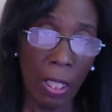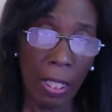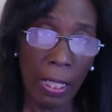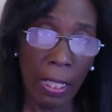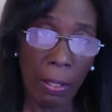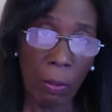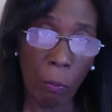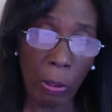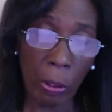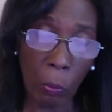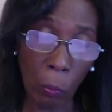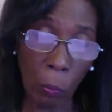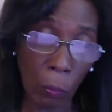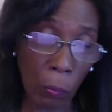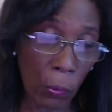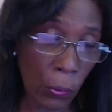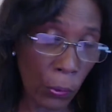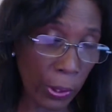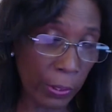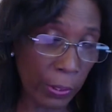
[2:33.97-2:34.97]
When all
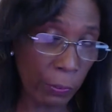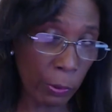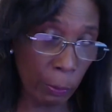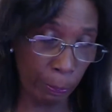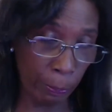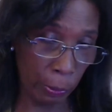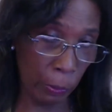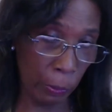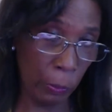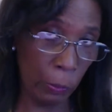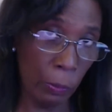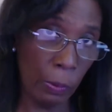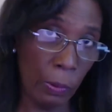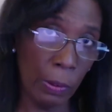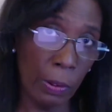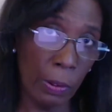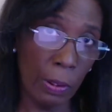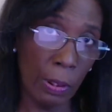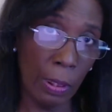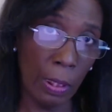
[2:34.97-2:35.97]
3 of your pools
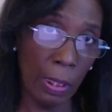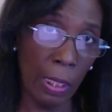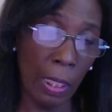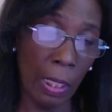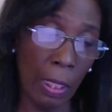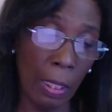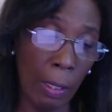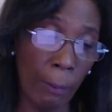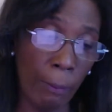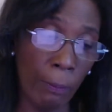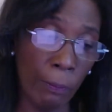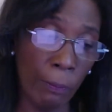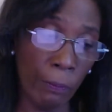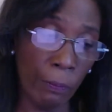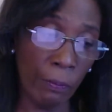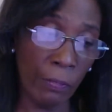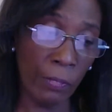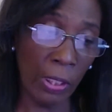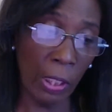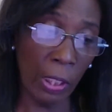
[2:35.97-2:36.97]

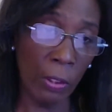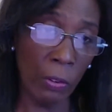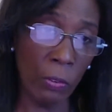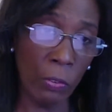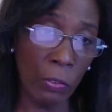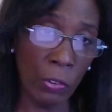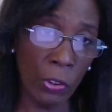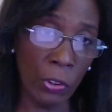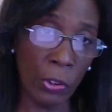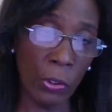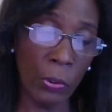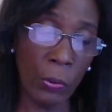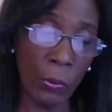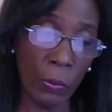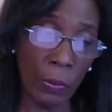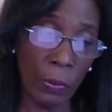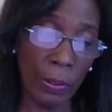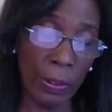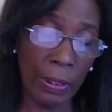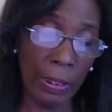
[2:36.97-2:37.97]
go to
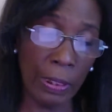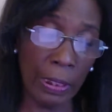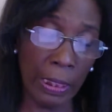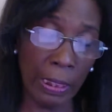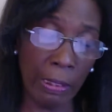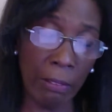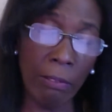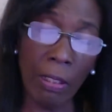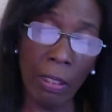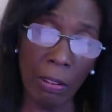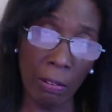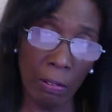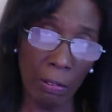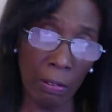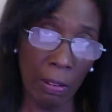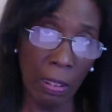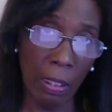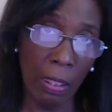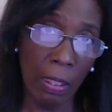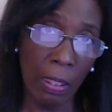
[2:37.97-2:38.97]
0,
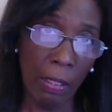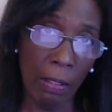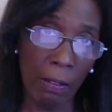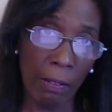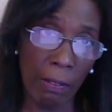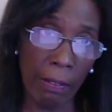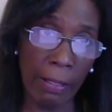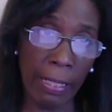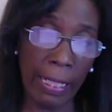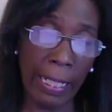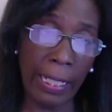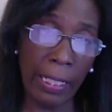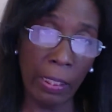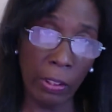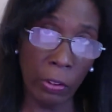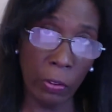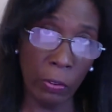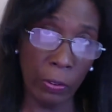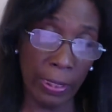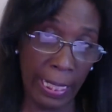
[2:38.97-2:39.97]
then
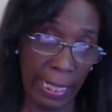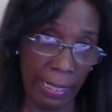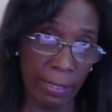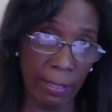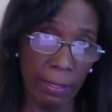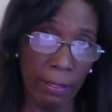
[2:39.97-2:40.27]
you're dead.